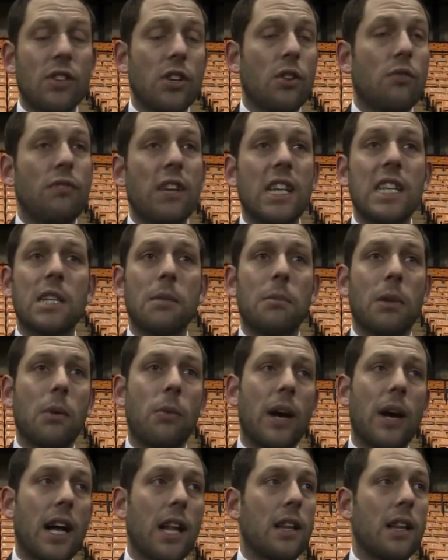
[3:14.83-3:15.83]
you know
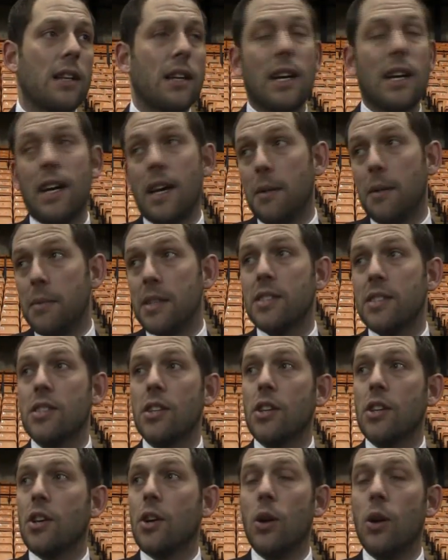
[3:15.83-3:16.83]
reasonably well um,
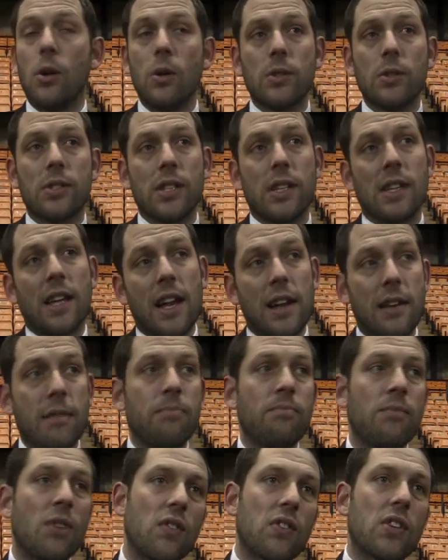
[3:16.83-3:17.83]
until the goals, and
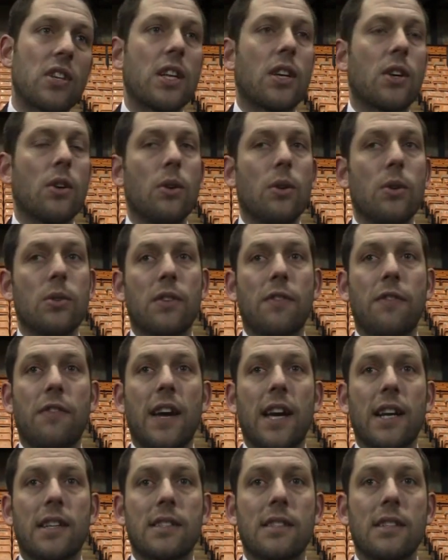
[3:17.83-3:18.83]
then obviously goals
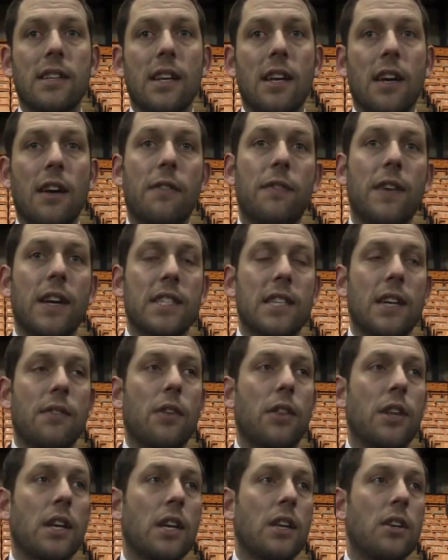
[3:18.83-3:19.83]
affect affect
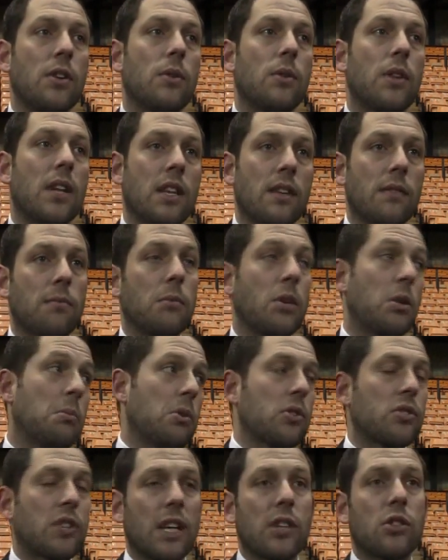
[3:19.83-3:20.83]
everything you do. Then you, you
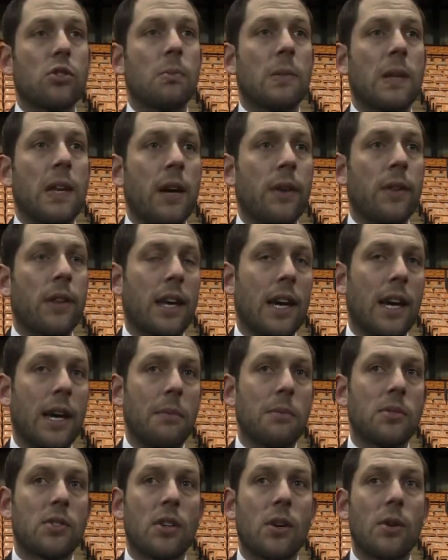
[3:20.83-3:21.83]
must get something out of the
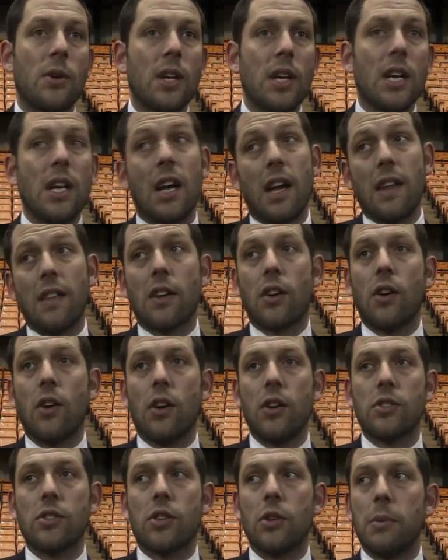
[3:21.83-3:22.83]
game. So and the
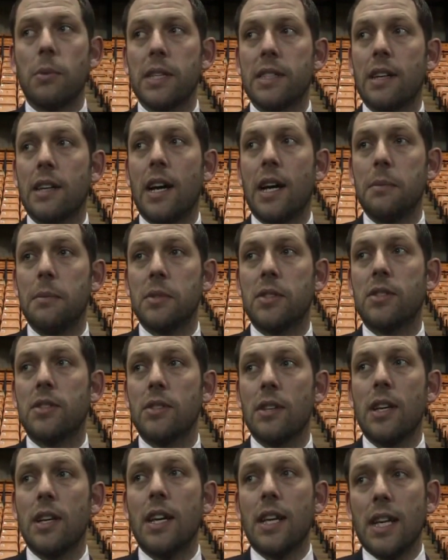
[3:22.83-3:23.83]
quarters a couple of
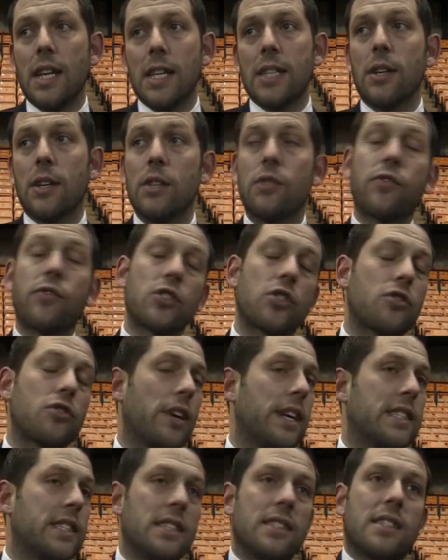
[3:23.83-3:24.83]
times. So it's
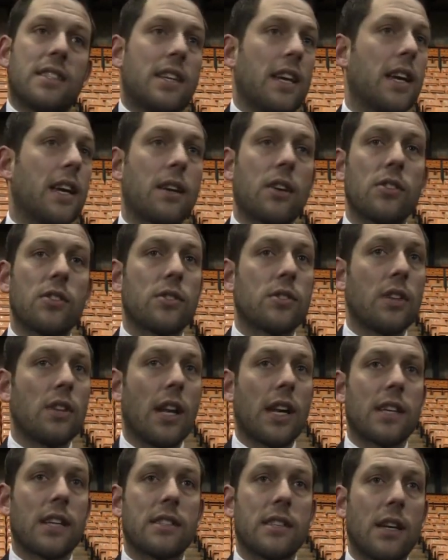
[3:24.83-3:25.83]
frustrating today because,
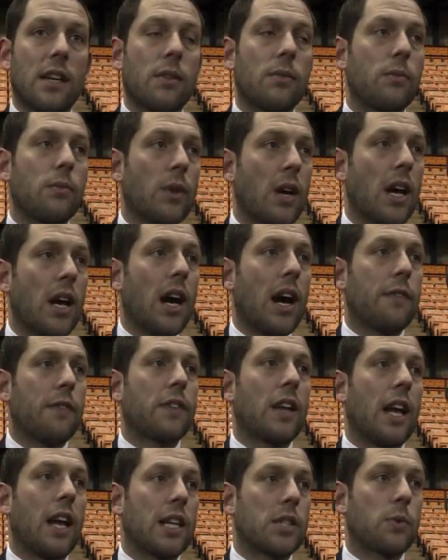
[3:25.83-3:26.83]
like I said,
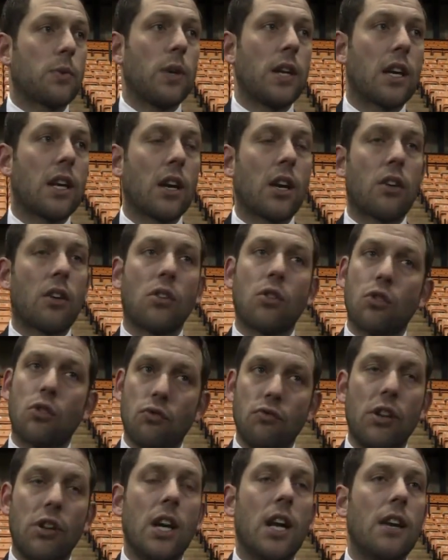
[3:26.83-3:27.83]
after last week, a
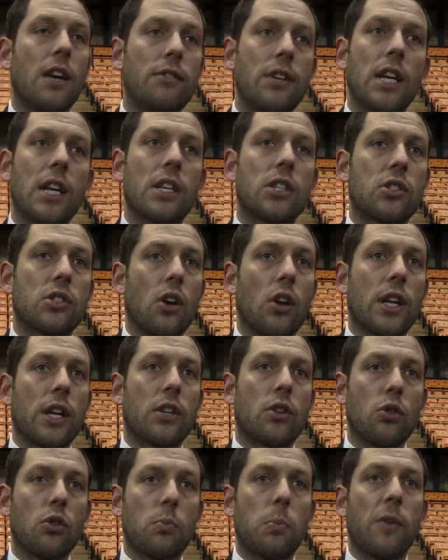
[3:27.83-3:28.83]
really really
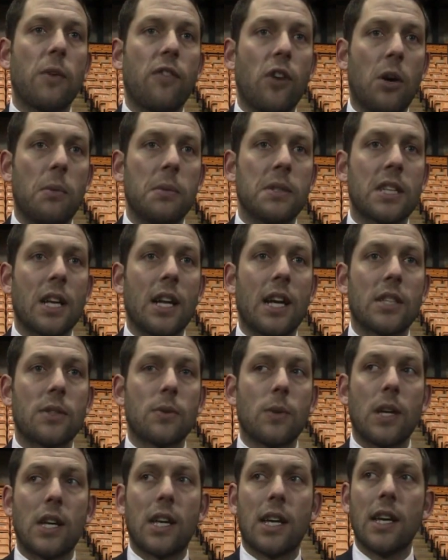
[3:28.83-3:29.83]
solid good performance
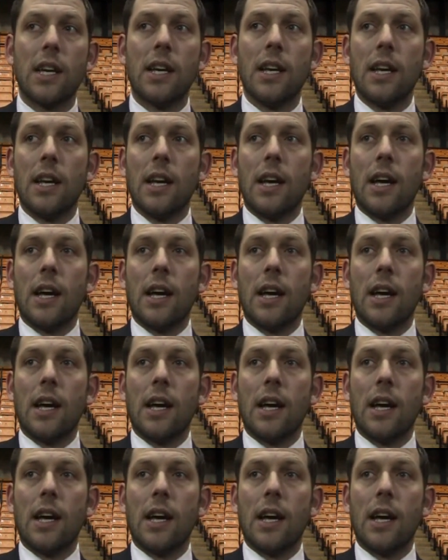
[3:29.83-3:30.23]
last week.